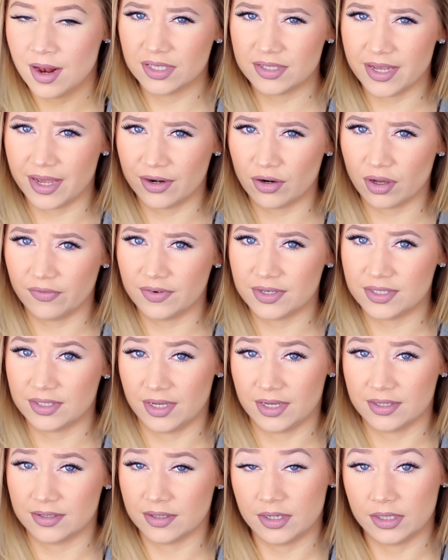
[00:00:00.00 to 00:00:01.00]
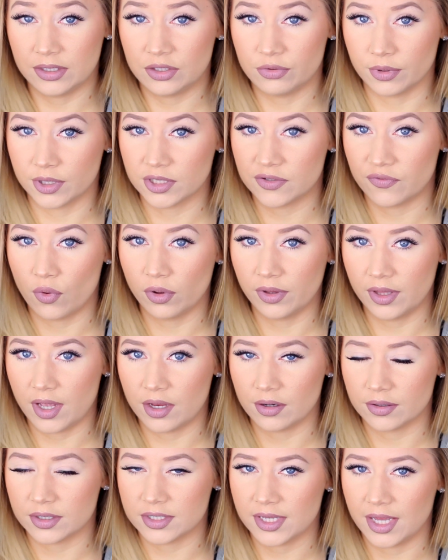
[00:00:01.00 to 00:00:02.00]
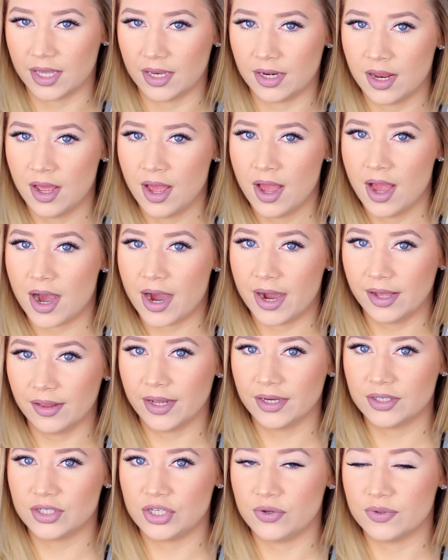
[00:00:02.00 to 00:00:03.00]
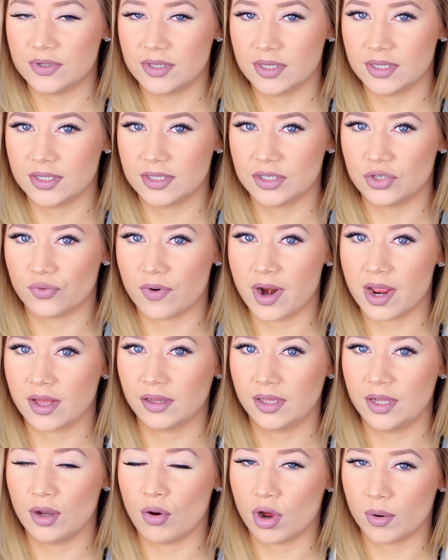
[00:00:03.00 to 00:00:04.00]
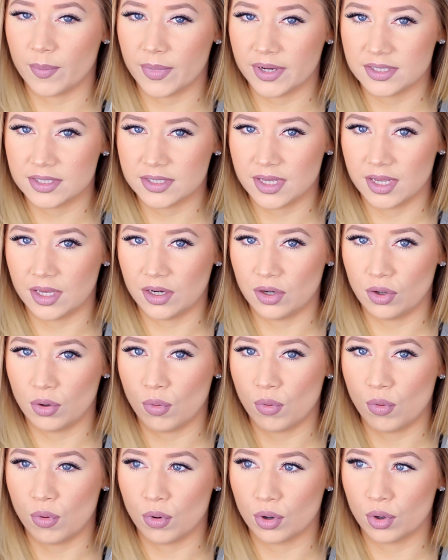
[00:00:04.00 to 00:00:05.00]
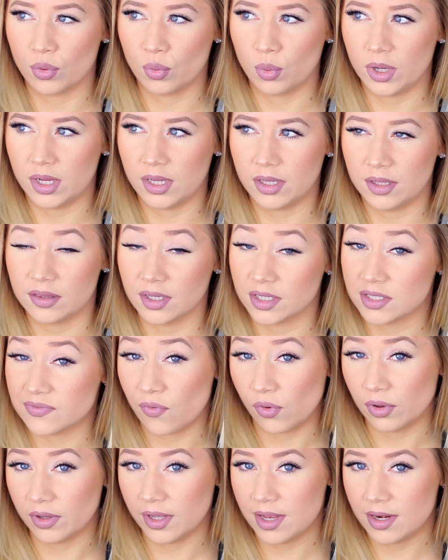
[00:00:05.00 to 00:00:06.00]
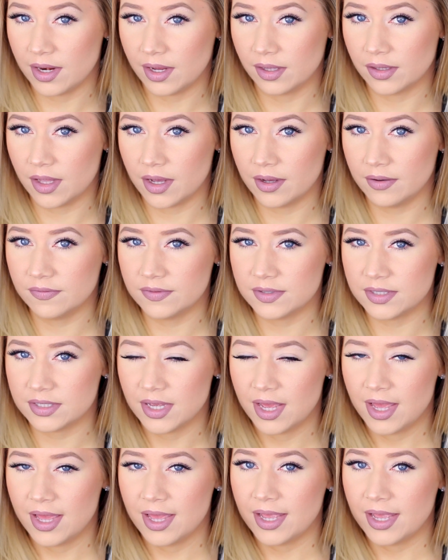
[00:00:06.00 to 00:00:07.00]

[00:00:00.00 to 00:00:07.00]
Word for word: The sand obviously is in it to exfoliate your skin. I like to use this directly on my skin or with exfoliating gloves.